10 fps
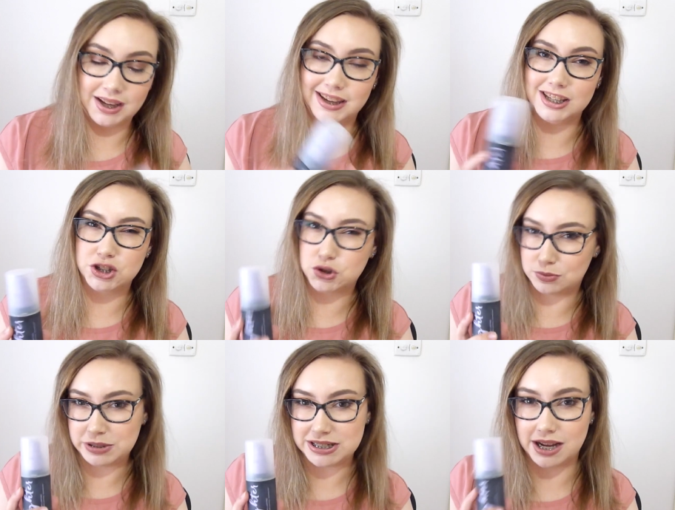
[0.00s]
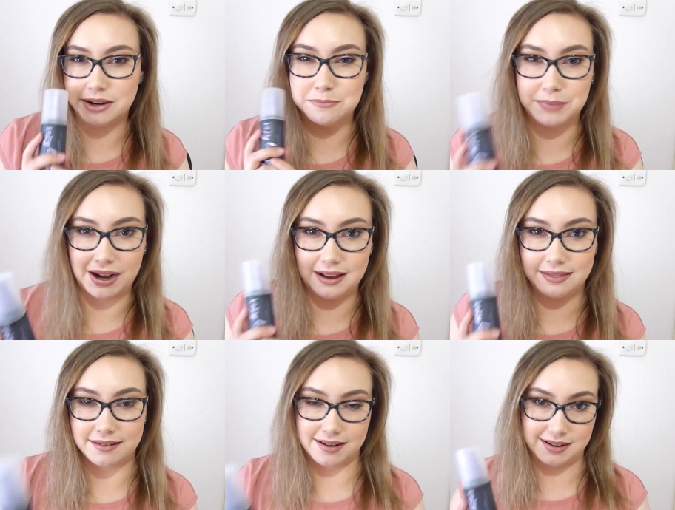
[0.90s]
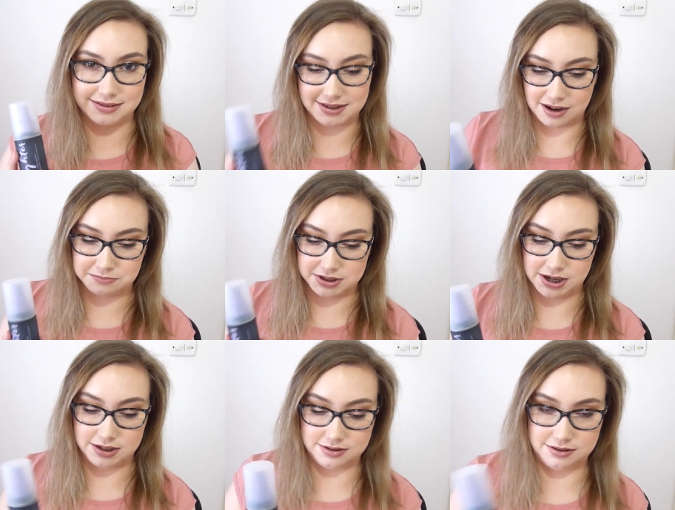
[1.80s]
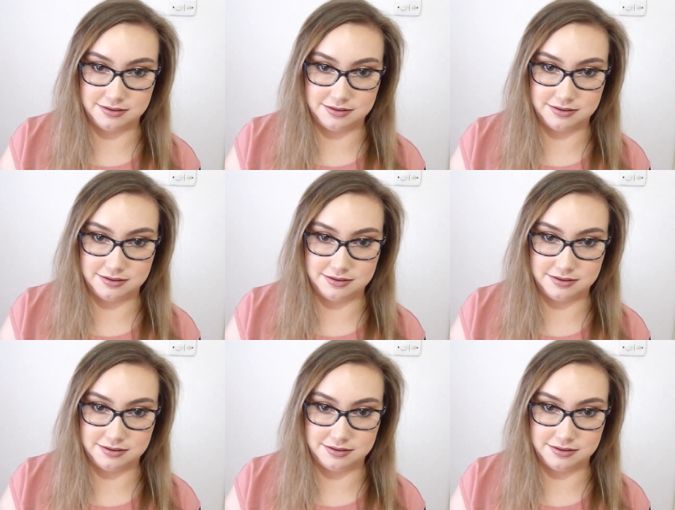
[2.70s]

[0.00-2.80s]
It should be done by the next update.